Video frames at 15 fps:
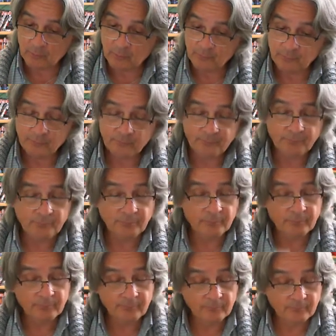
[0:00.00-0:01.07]

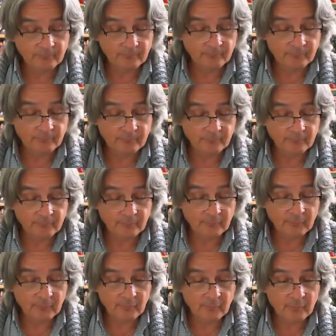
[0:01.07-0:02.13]

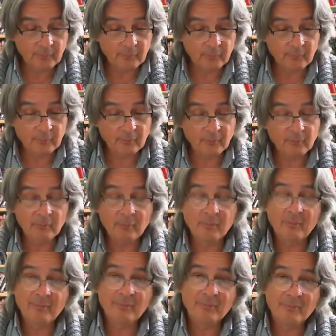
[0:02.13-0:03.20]

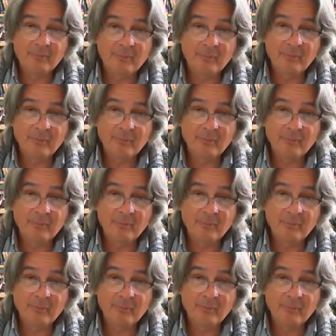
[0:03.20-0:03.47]
(silence)